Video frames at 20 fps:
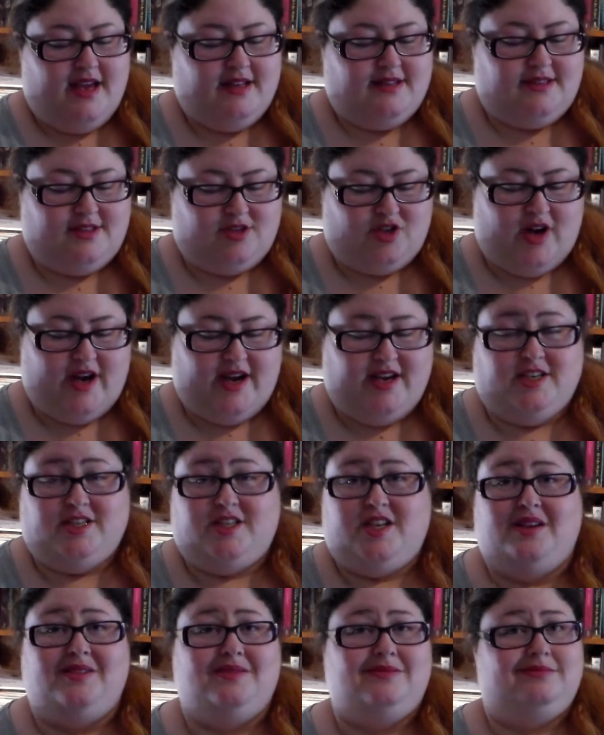It's
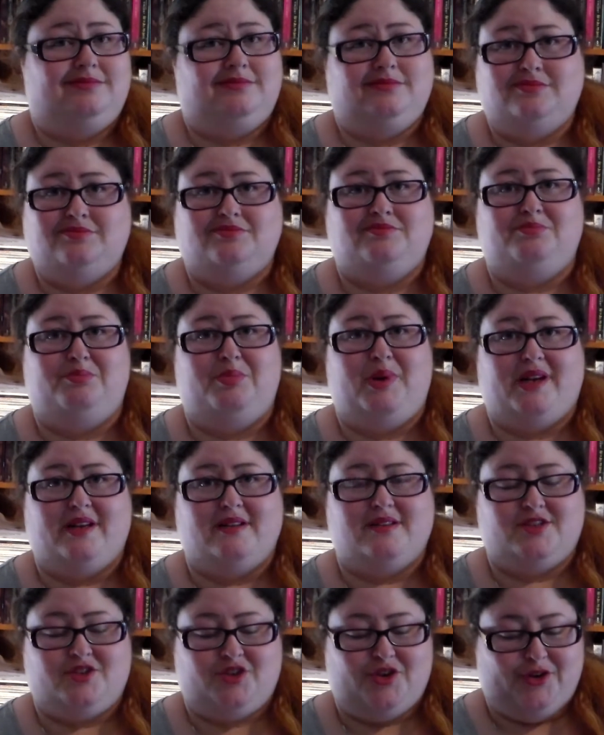strange, but
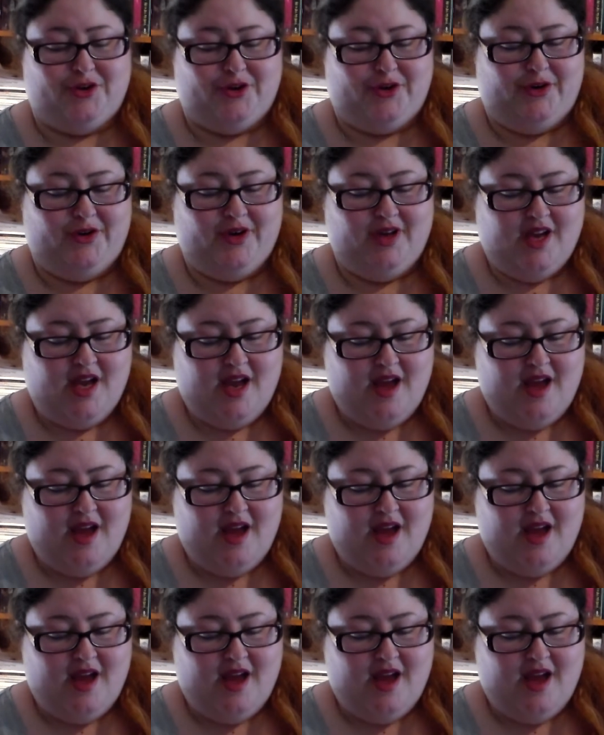it's true.